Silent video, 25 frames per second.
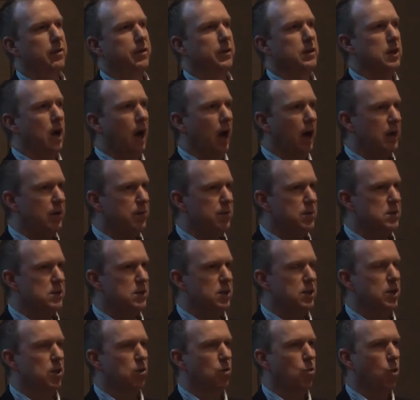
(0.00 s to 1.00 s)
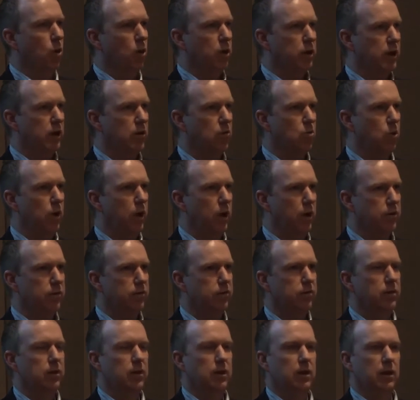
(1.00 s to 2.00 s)
about the documents that you're working
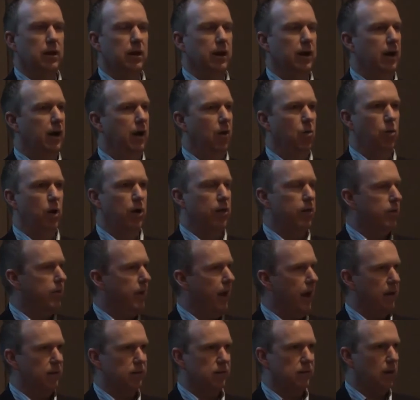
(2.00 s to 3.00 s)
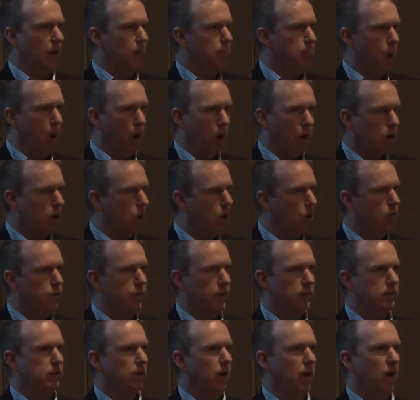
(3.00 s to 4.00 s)
with, uh, whether that's a barcode
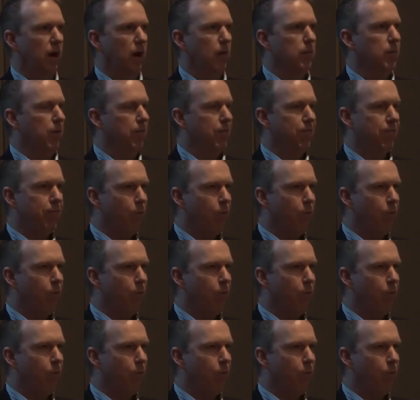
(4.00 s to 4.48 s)
that's on them, a